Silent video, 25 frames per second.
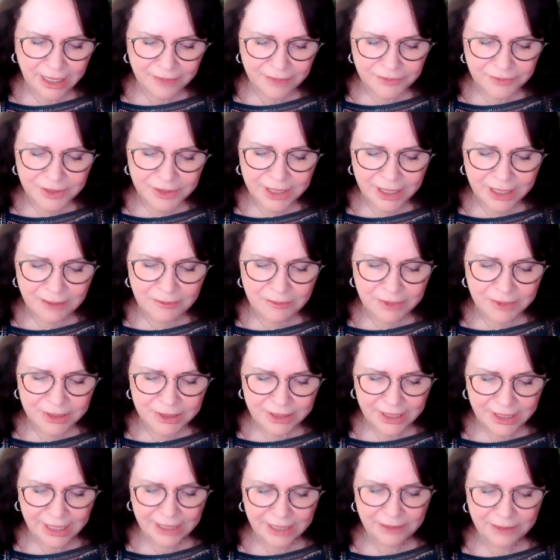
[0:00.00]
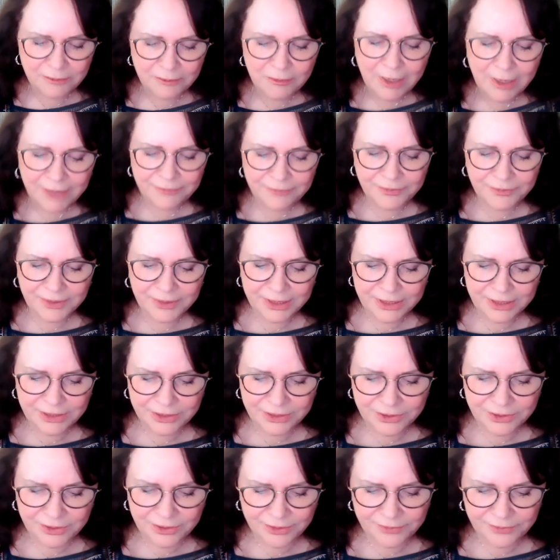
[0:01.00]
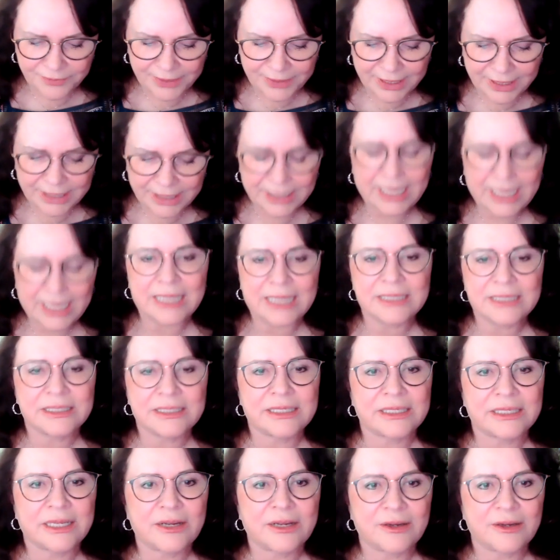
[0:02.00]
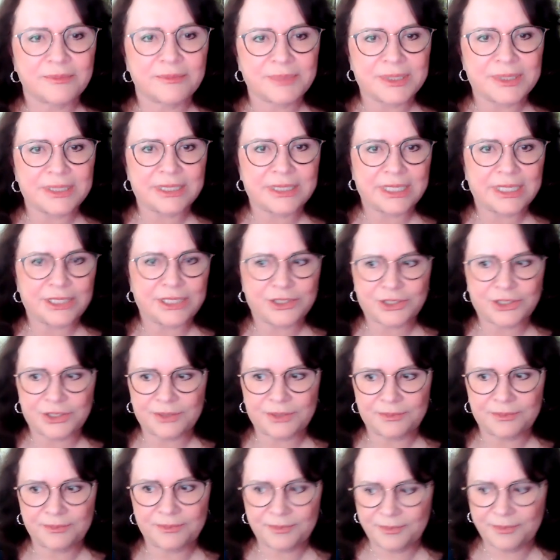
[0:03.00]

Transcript: ever get what they rightfully deserve in lands and compensation